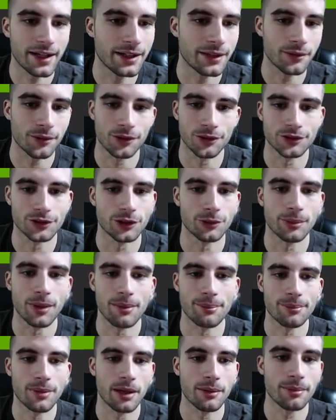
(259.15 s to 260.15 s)
It'll also
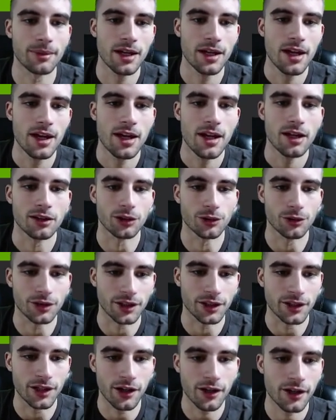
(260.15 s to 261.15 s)
bump up Luke
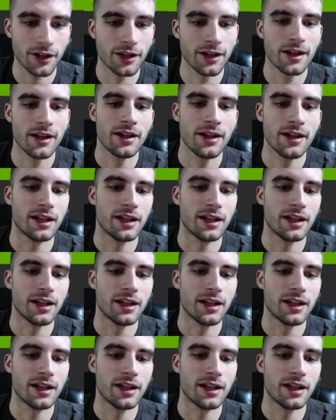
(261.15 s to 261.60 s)
Kennard.